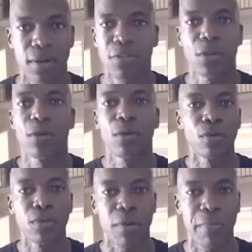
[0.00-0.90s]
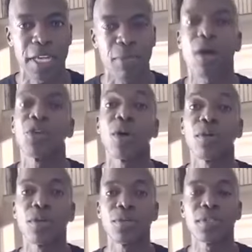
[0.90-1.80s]
if you don't know the rules in baseball, you're going
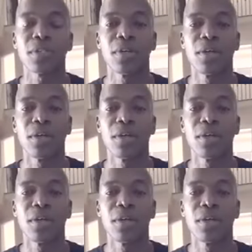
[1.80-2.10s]
to lose.